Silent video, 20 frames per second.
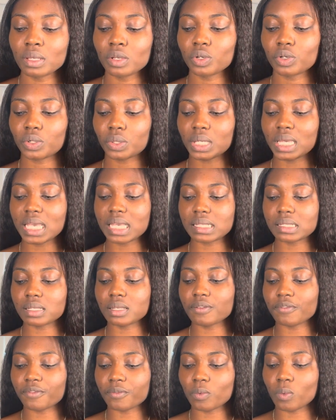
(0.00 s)

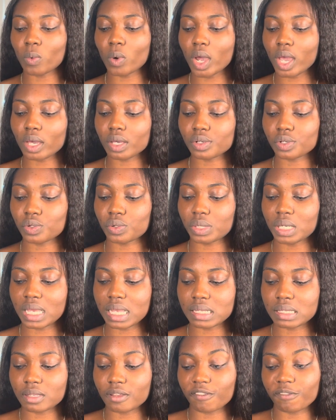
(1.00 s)
creative work,
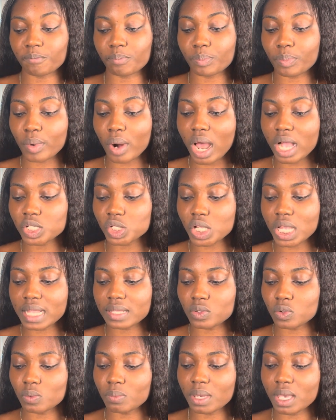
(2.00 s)
creative
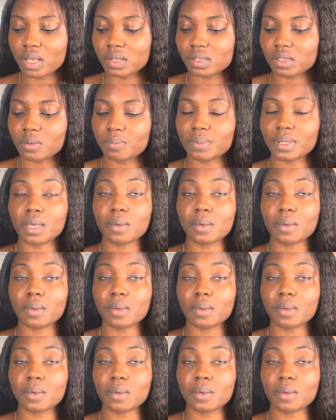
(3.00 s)
project, you may also be a